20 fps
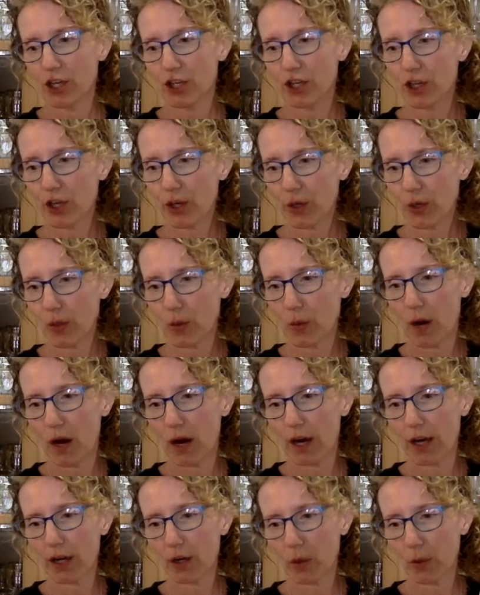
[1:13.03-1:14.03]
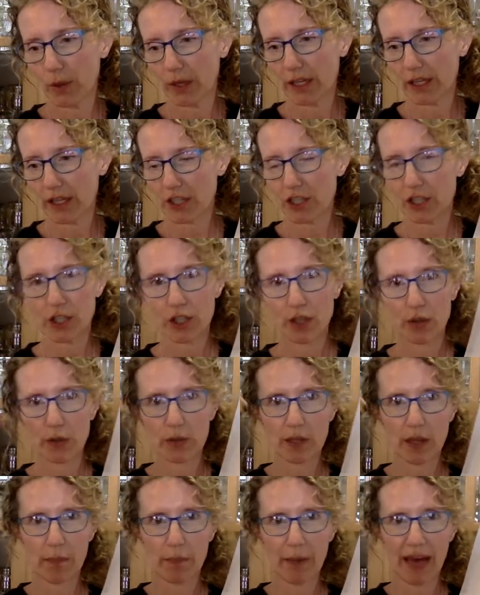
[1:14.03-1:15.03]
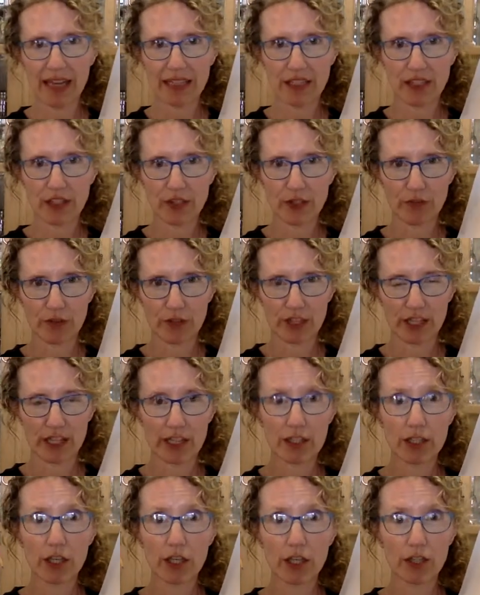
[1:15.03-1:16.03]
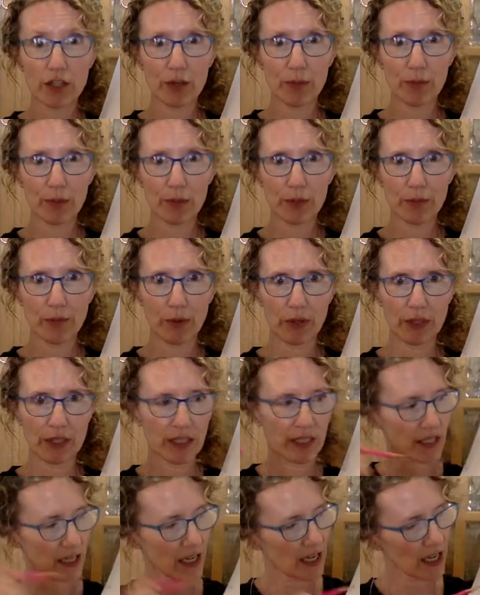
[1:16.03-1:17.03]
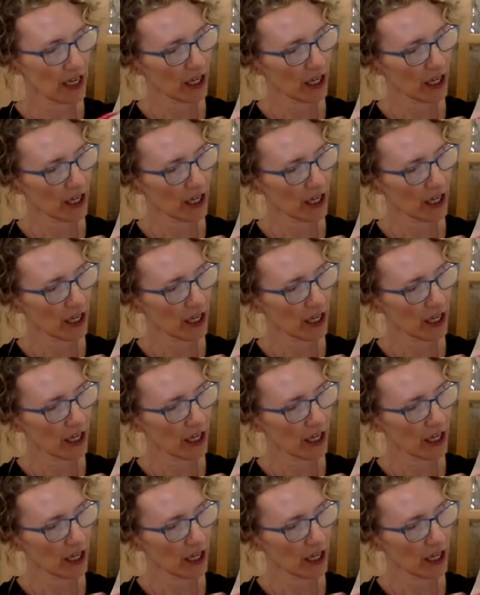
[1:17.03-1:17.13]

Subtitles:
You are going to use a pencil for this. Super important.